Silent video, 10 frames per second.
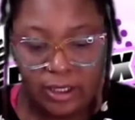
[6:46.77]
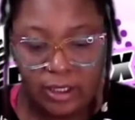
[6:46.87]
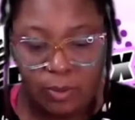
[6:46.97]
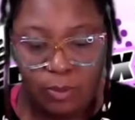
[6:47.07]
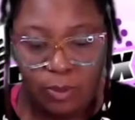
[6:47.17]

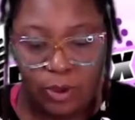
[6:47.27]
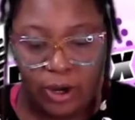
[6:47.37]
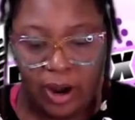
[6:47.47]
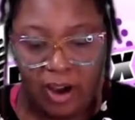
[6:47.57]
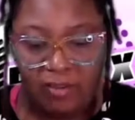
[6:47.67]

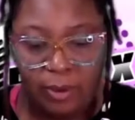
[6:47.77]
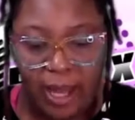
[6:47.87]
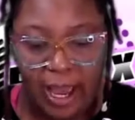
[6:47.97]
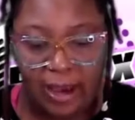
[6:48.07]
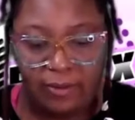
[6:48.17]
supporter of
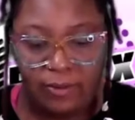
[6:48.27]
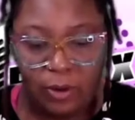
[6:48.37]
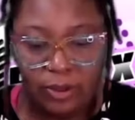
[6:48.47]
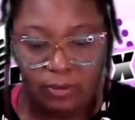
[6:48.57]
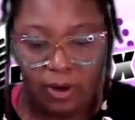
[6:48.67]
Black
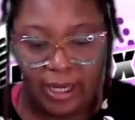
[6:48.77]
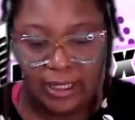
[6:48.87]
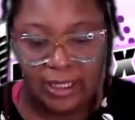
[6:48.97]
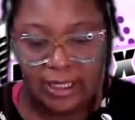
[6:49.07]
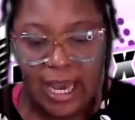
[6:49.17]
voting
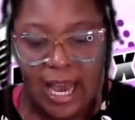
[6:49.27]
rights,